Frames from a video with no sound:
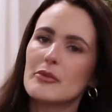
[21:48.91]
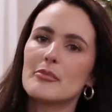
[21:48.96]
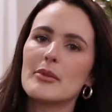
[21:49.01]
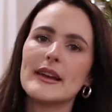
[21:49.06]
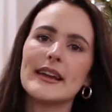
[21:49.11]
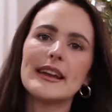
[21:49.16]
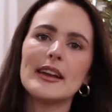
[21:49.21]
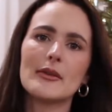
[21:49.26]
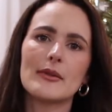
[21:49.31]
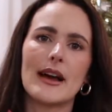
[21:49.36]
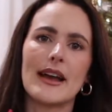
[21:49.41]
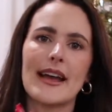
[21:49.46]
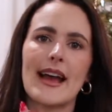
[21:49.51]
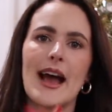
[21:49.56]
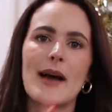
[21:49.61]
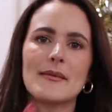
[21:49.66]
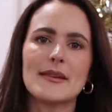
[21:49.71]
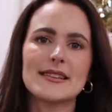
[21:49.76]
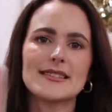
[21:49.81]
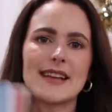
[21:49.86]
But anyway,
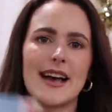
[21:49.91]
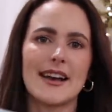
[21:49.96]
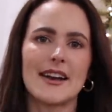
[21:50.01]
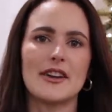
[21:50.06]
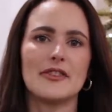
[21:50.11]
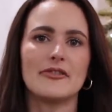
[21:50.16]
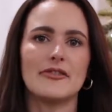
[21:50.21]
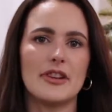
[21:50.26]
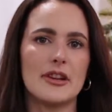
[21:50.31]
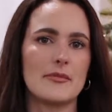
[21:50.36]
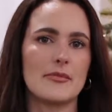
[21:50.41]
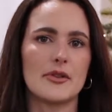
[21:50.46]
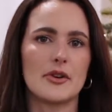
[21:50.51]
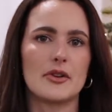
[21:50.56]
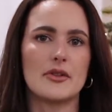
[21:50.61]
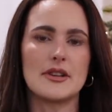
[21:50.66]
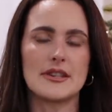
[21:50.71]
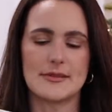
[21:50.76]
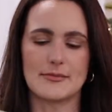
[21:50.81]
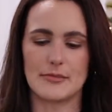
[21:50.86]
I'm excited to flip
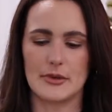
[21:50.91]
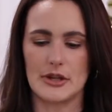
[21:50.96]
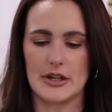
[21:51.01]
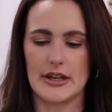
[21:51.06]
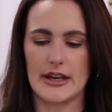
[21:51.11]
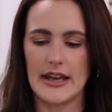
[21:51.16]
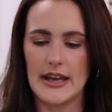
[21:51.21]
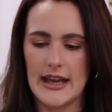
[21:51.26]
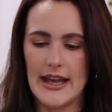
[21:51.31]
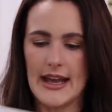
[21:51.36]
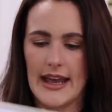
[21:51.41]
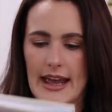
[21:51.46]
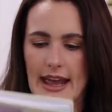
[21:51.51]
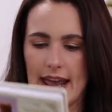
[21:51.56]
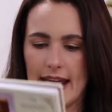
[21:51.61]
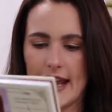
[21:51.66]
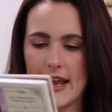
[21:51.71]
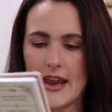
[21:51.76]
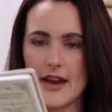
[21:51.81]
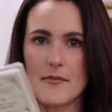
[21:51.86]
through this book
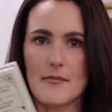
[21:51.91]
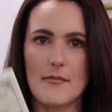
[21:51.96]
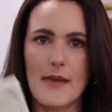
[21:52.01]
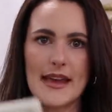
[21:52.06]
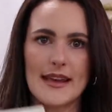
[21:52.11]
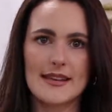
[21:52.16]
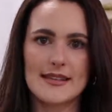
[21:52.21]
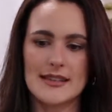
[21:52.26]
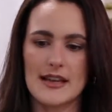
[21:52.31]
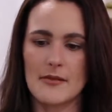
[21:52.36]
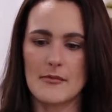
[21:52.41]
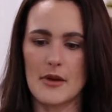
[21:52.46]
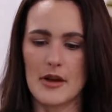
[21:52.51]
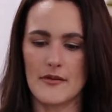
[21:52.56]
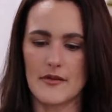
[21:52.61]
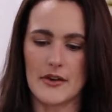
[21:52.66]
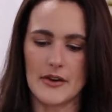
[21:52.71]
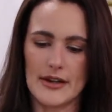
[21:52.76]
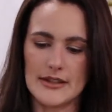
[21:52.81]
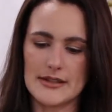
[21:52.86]
and make some
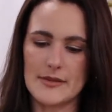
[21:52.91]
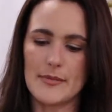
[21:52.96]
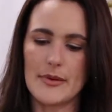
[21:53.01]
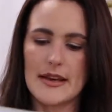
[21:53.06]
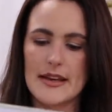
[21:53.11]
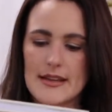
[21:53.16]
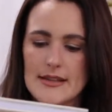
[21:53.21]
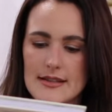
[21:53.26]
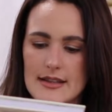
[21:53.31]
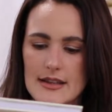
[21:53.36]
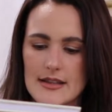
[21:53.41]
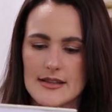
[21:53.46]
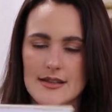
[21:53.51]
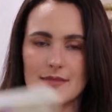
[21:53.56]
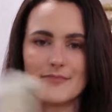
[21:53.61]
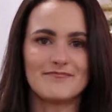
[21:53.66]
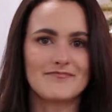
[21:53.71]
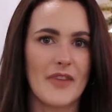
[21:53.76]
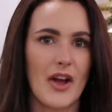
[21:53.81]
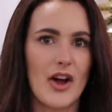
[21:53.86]
of the recipes
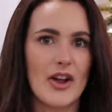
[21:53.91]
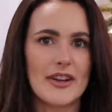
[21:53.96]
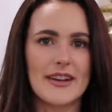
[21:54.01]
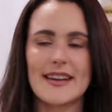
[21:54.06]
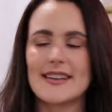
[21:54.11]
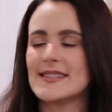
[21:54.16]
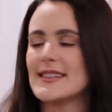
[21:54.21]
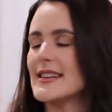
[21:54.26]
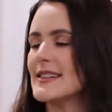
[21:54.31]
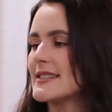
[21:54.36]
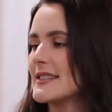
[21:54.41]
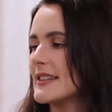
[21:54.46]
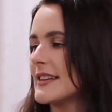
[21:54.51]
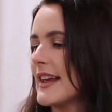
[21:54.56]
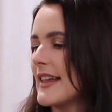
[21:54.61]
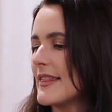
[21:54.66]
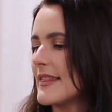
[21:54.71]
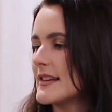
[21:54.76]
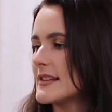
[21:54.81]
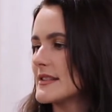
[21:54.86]
this holiday season.
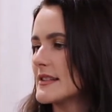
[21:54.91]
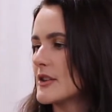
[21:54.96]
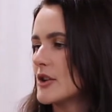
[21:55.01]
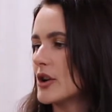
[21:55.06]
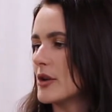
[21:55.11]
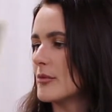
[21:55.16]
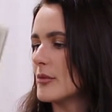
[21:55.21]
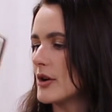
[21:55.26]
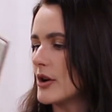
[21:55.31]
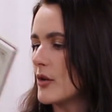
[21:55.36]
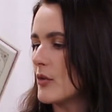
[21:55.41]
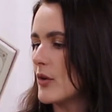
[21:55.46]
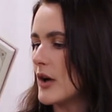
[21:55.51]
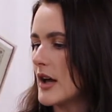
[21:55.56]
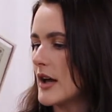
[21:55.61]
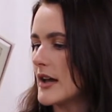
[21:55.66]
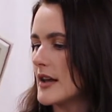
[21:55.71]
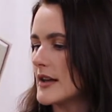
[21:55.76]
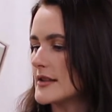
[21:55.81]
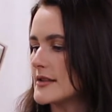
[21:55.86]
And this cookbook
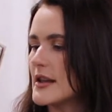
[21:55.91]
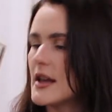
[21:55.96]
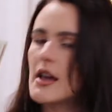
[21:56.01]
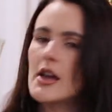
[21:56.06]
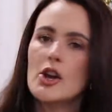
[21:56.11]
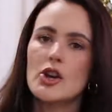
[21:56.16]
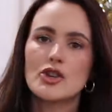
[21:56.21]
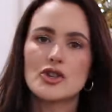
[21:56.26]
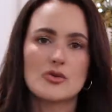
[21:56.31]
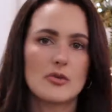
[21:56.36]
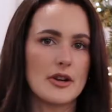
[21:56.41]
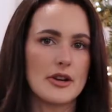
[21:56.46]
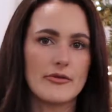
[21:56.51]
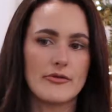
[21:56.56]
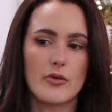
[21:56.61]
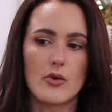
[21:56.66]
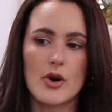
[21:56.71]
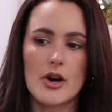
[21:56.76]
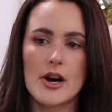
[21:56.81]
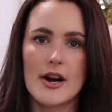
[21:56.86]
was
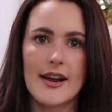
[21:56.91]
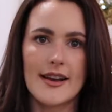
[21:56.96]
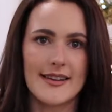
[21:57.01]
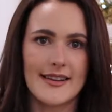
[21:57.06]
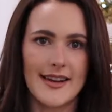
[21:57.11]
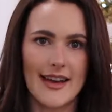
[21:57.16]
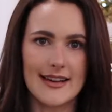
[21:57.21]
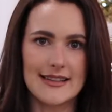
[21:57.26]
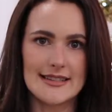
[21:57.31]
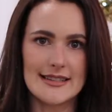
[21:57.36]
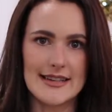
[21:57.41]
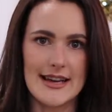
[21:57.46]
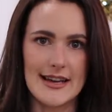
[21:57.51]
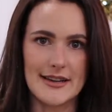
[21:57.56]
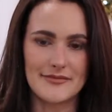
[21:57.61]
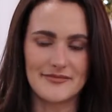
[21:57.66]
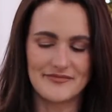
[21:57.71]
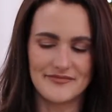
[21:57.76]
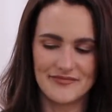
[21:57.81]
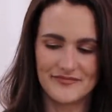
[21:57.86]

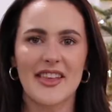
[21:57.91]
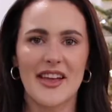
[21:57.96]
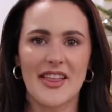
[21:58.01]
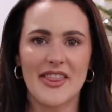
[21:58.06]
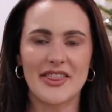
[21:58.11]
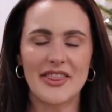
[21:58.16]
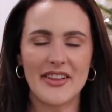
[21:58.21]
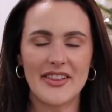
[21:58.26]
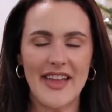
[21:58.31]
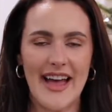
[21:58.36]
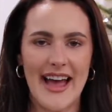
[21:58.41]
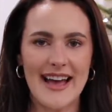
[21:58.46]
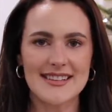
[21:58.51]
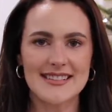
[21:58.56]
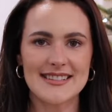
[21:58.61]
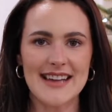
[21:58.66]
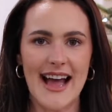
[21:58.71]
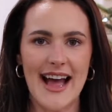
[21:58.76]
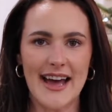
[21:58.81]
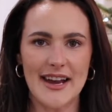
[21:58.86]
$24.99. The
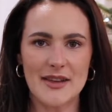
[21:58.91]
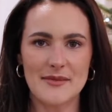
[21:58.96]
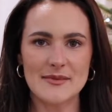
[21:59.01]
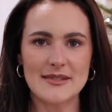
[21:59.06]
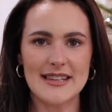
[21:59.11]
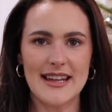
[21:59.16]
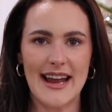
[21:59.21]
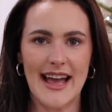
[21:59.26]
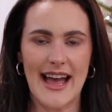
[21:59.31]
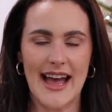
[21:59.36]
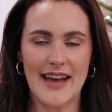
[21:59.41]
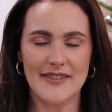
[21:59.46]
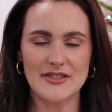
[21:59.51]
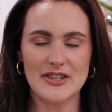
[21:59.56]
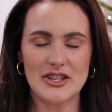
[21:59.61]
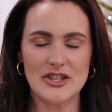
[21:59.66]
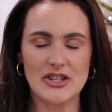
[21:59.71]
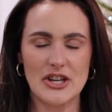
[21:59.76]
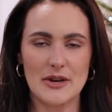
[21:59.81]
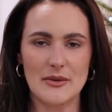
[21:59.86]
last items that I have
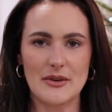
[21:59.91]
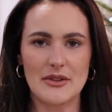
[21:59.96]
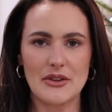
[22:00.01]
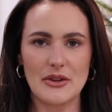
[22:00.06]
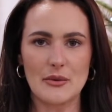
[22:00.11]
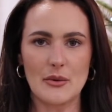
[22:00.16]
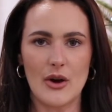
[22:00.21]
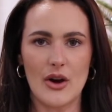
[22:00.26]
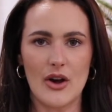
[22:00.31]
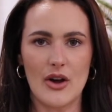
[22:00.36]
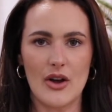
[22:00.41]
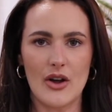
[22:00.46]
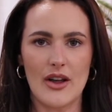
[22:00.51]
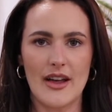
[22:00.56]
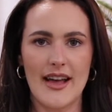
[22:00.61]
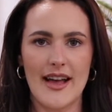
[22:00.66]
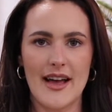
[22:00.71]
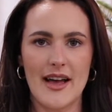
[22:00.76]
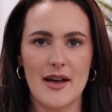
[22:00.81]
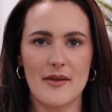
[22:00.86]
to share with you all
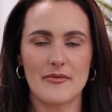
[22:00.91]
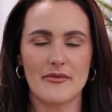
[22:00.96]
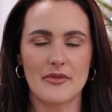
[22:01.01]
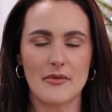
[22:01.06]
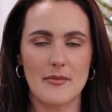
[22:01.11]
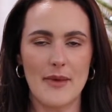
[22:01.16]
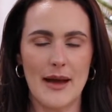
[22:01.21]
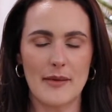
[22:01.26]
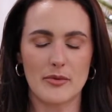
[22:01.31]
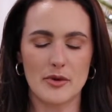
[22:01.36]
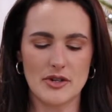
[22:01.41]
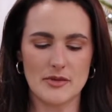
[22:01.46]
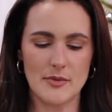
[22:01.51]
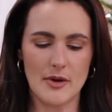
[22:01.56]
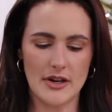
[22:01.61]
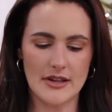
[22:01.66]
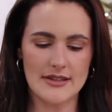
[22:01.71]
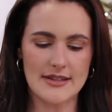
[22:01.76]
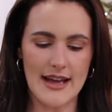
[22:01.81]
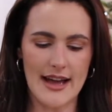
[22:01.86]
from Back Porch
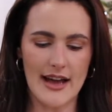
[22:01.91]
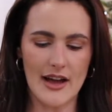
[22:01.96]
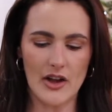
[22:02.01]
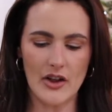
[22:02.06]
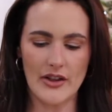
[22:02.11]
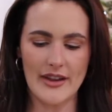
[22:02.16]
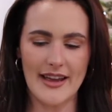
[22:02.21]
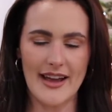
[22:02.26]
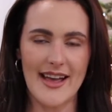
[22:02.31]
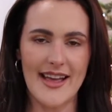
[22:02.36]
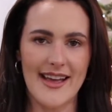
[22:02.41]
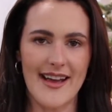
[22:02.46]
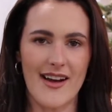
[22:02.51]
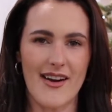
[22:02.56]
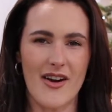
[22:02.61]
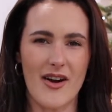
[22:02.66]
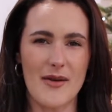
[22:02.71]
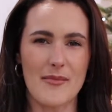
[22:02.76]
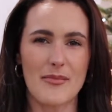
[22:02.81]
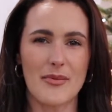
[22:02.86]
Mercantile
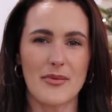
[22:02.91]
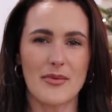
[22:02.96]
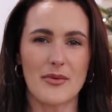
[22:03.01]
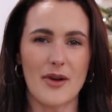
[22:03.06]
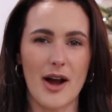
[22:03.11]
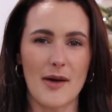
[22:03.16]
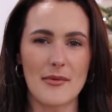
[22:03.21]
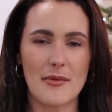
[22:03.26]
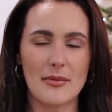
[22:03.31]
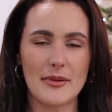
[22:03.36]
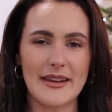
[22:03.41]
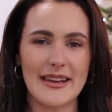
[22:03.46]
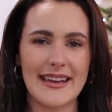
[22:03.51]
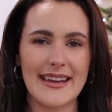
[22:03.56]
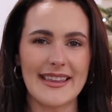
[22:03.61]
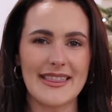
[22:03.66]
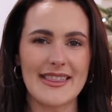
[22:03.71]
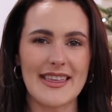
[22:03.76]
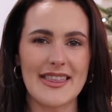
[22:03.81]
are probably the